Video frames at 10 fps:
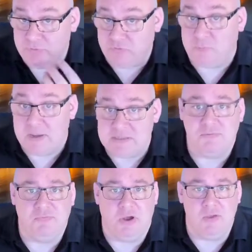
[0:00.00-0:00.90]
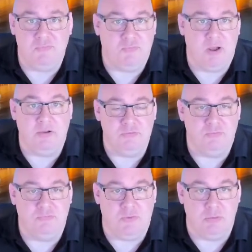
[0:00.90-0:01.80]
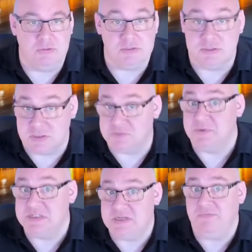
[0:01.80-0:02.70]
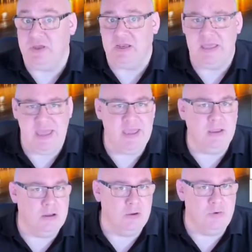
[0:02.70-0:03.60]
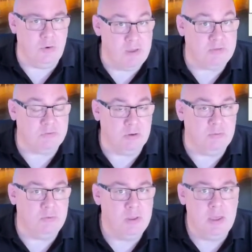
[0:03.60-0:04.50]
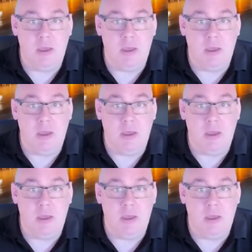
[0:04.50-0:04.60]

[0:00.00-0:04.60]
specify files and folders to specifically include or exclude.